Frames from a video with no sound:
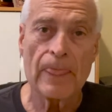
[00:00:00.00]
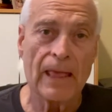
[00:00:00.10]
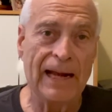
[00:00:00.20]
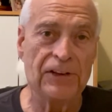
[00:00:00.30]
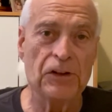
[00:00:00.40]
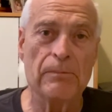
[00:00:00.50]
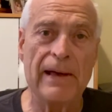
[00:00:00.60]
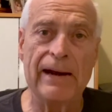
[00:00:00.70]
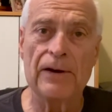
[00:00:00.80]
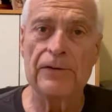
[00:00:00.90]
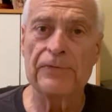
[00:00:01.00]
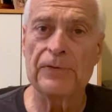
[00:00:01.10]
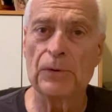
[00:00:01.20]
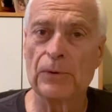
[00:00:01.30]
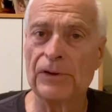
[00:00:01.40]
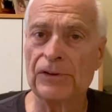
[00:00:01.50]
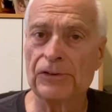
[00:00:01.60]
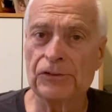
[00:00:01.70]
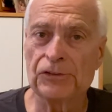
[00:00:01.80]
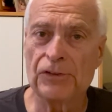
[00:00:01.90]
And it didn't matter if it
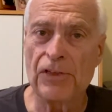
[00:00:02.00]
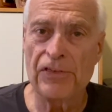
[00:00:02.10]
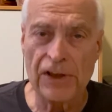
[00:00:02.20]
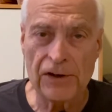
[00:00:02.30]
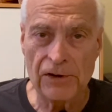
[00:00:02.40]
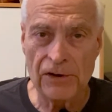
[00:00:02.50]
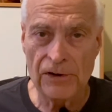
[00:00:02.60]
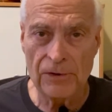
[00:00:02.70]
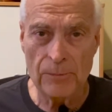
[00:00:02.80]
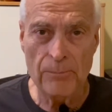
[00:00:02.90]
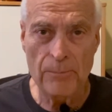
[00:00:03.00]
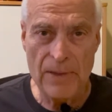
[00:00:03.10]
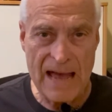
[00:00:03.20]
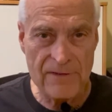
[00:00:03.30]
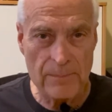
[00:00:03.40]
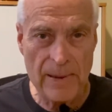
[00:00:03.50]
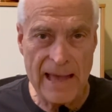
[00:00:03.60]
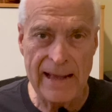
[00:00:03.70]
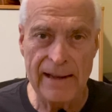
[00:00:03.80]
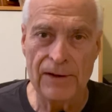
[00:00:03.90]
was thicker, heavy
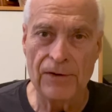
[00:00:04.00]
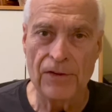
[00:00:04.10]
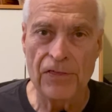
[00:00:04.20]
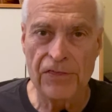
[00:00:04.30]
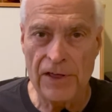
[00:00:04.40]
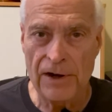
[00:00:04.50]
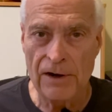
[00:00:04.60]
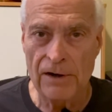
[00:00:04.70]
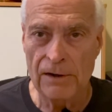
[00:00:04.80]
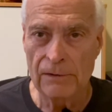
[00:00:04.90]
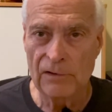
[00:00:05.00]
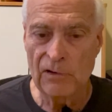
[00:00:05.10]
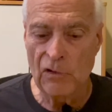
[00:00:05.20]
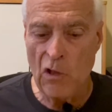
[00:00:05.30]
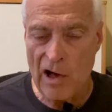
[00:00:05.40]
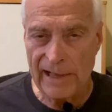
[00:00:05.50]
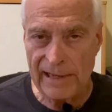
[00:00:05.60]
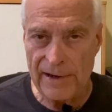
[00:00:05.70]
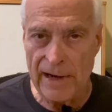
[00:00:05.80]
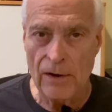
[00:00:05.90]
padded, thinner, long
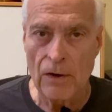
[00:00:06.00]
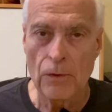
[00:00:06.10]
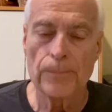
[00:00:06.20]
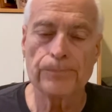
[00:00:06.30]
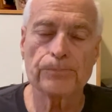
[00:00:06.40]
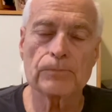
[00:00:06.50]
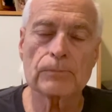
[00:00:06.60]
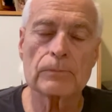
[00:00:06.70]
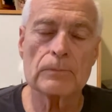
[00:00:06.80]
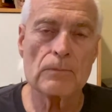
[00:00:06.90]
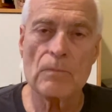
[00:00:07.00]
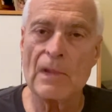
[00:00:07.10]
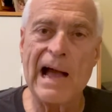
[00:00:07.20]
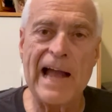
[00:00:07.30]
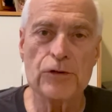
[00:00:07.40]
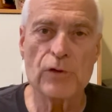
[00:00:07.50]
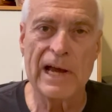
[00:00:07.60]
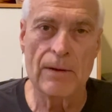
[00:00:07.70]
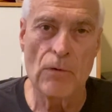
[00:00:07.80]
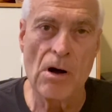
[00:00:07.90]
and narrow. I
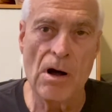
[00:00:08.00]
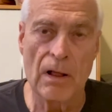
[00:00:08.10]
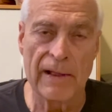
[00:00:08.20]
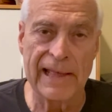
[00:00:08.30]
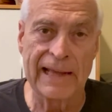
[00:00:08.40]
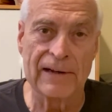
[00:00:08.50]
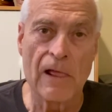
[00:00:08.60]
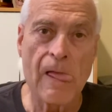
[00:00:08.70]
tried them all, and